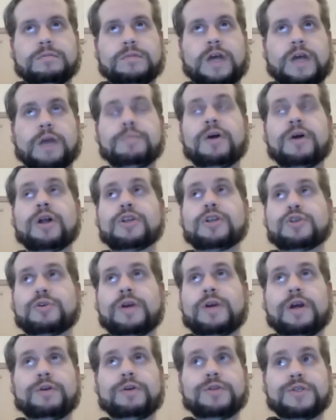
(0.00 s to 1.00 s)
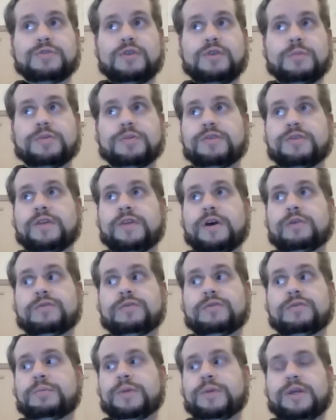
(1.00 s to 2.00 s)
I'm not sure how disruptive that
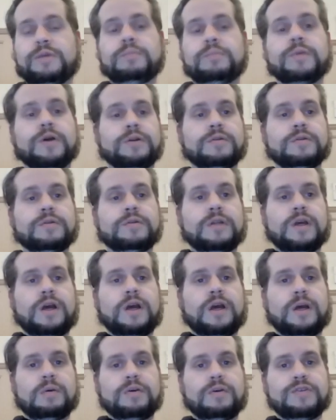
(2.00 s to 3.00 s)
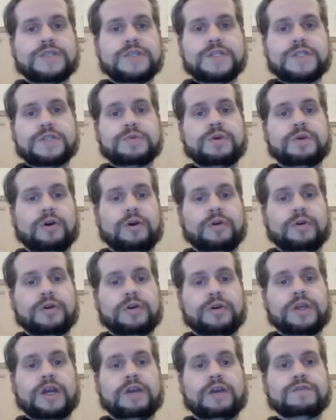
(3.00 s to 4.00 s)
would be, but since we
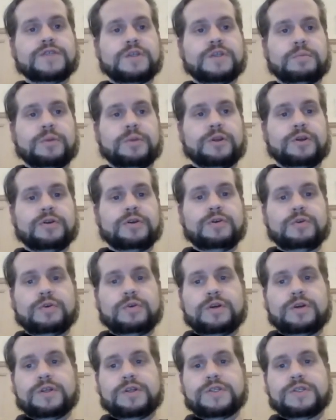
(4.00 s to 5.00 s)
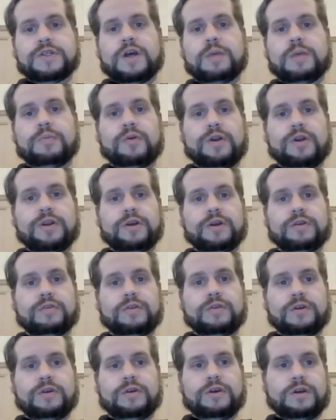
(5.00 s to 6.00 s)
already have somebody who is operating
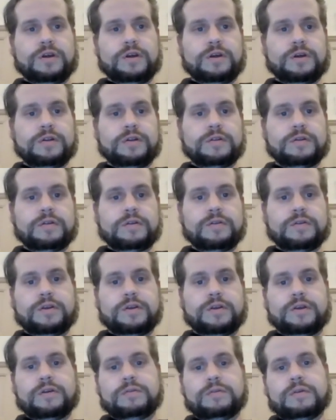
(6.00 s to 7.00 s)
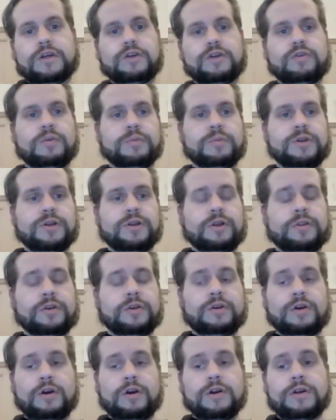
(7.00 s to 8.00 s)
the equipment on the
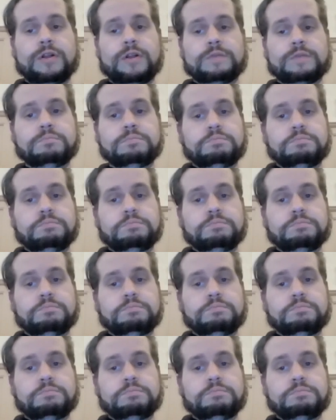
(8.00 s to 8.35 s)
cart,